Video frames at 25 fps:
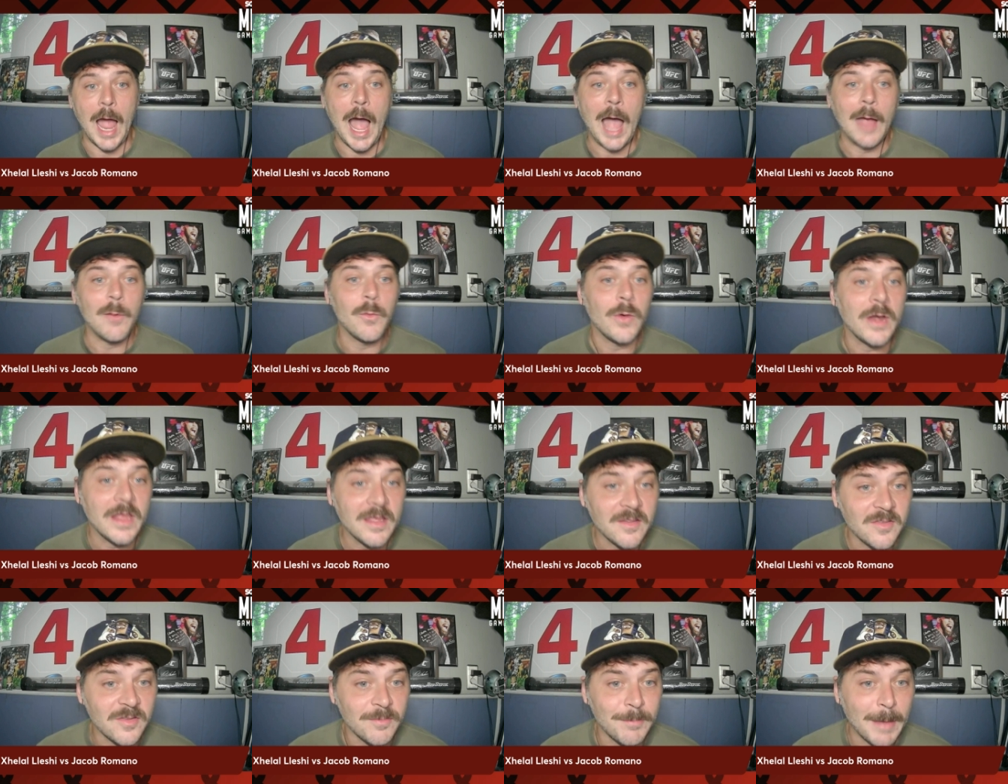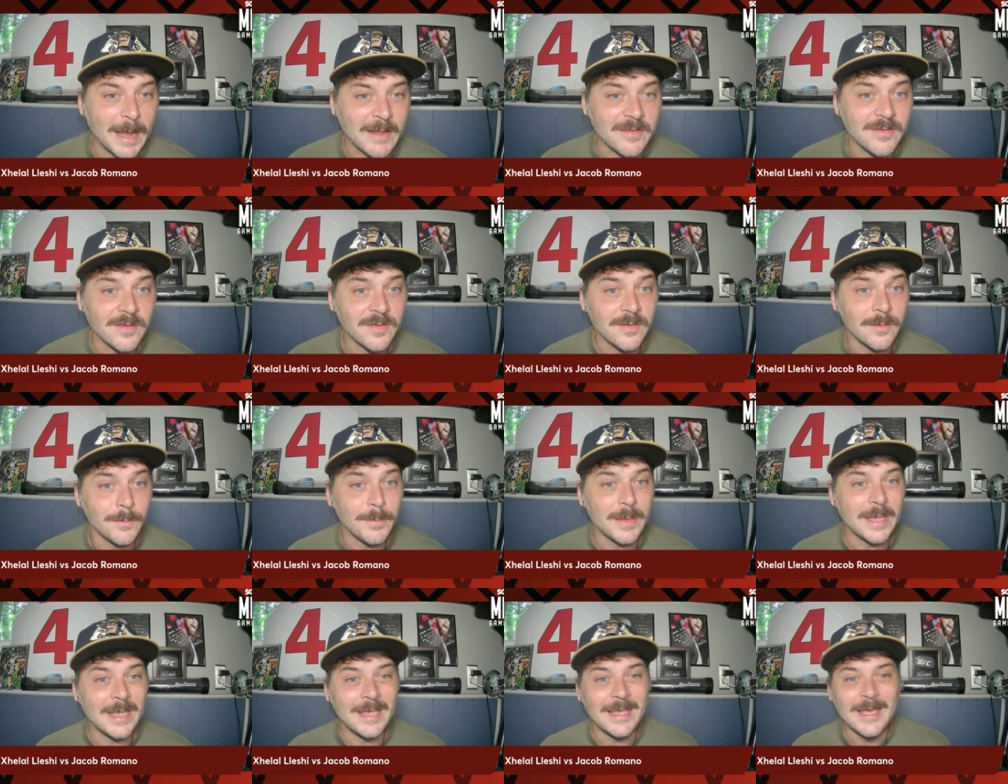I would expect it to
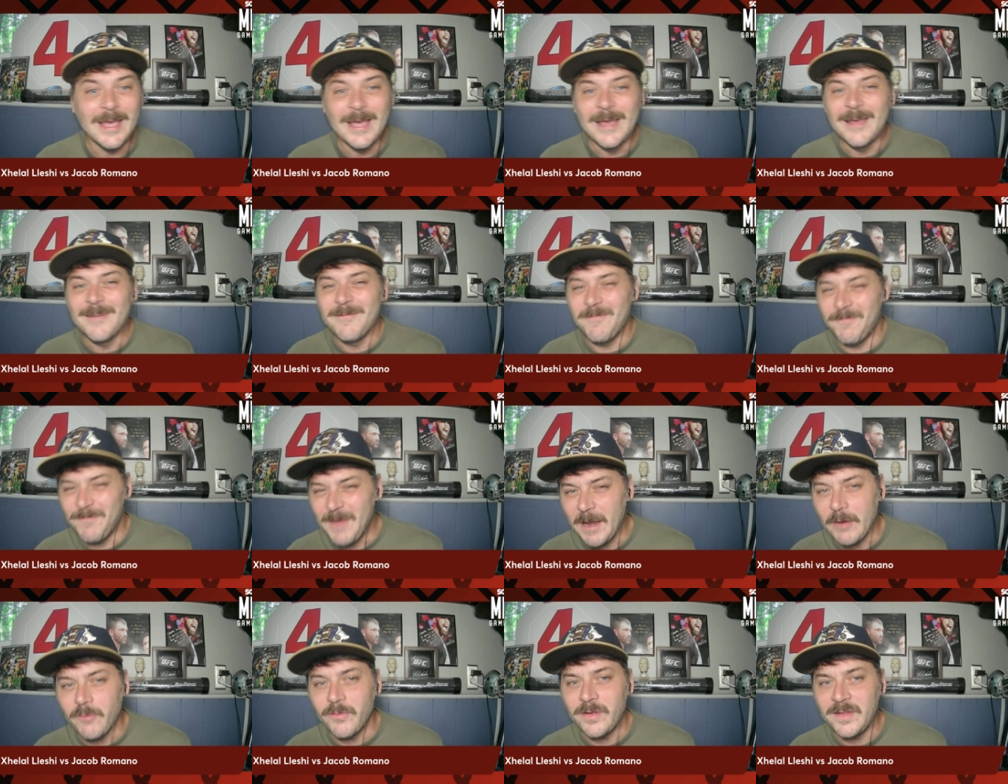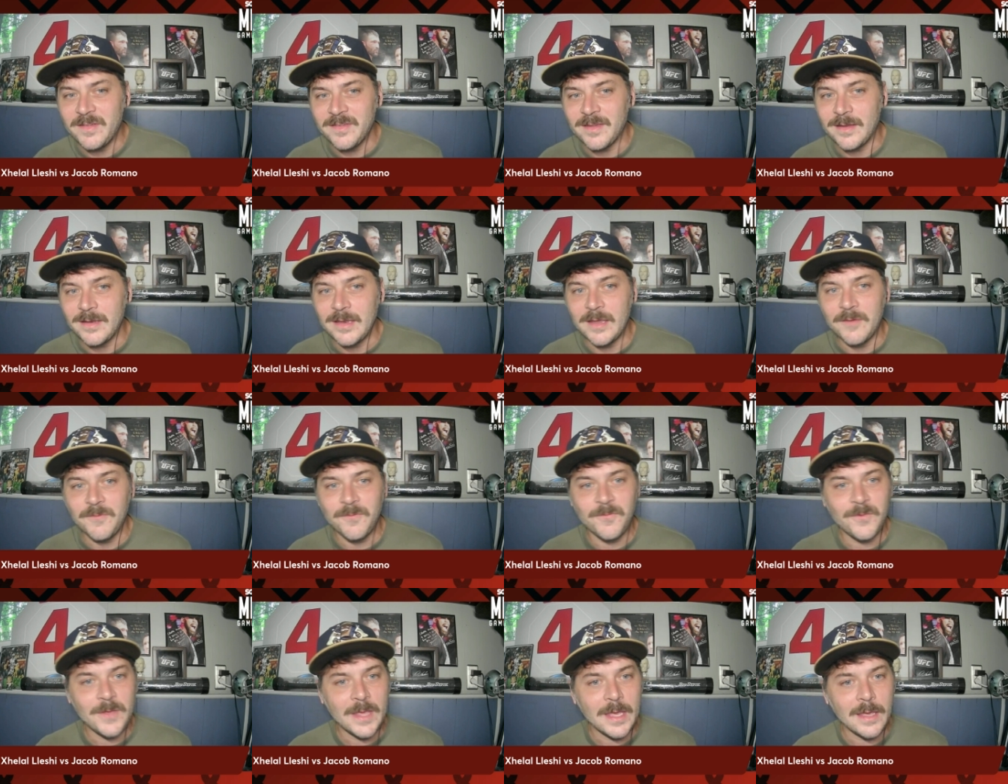be fairly
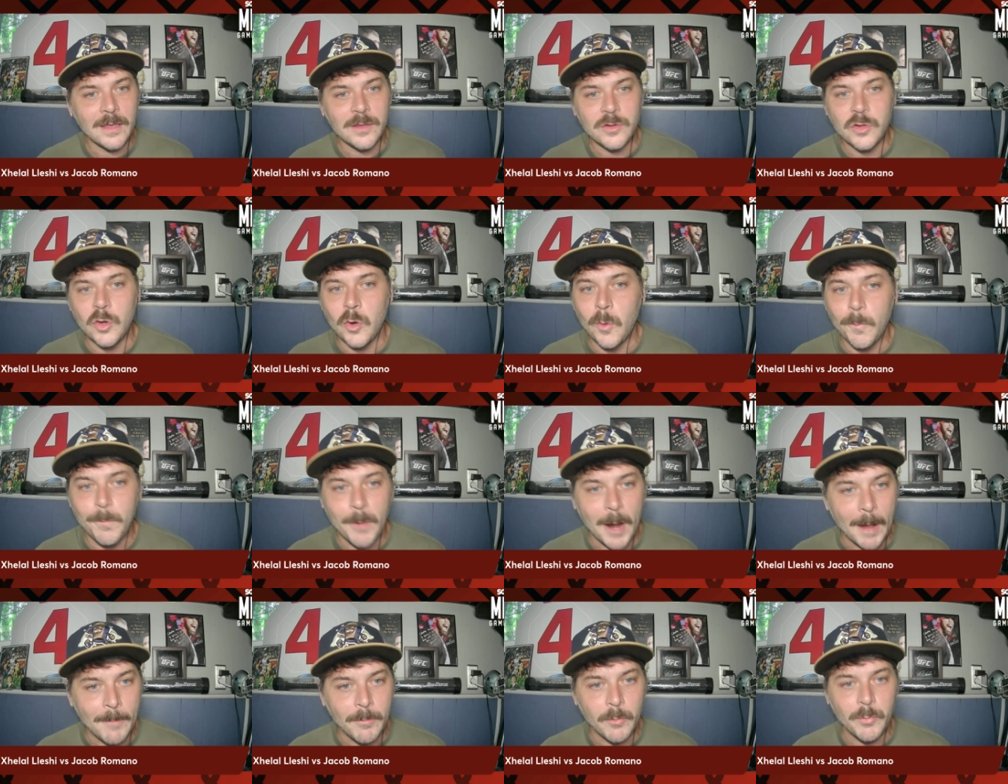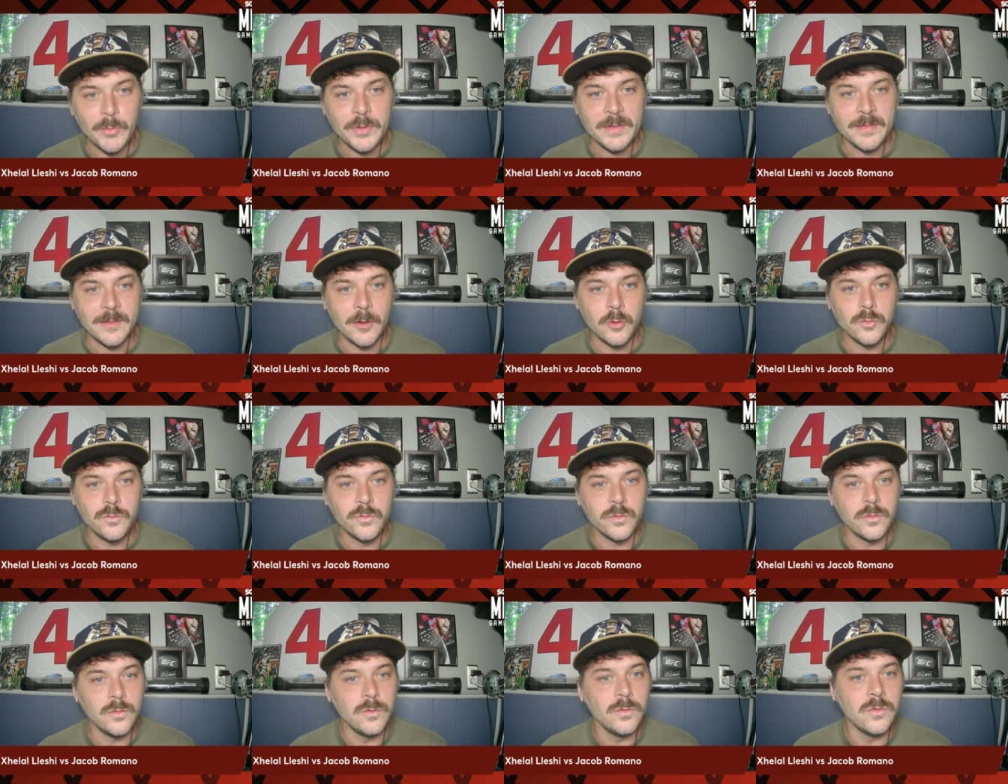significant, you know, probably low
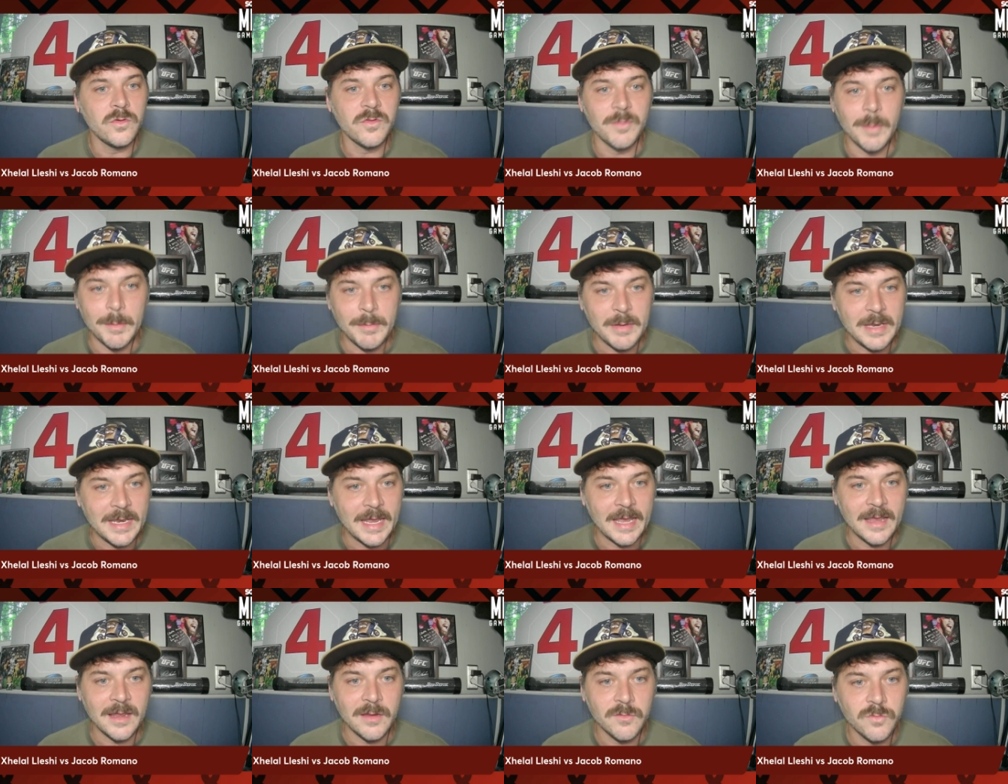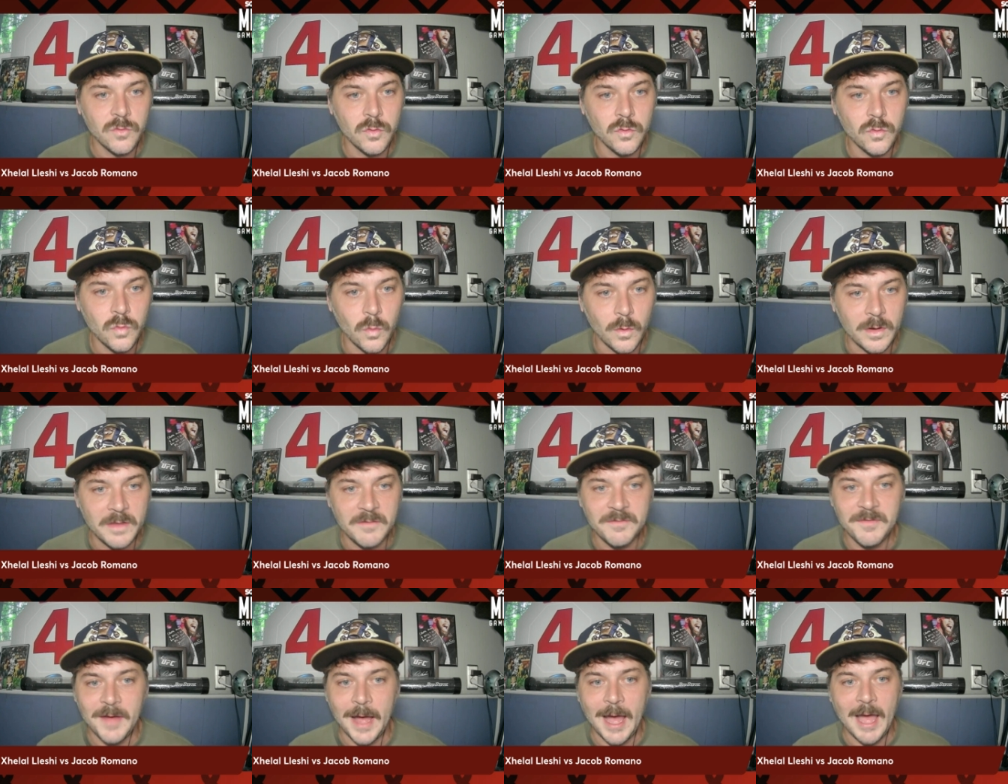twos, maybe negative
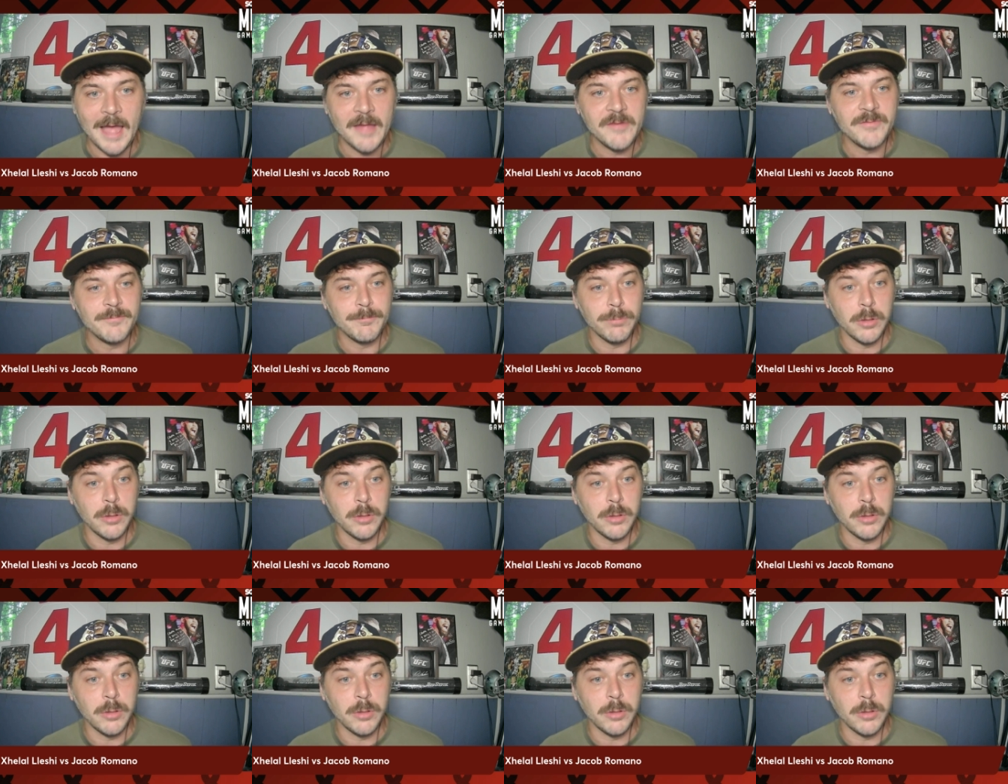225,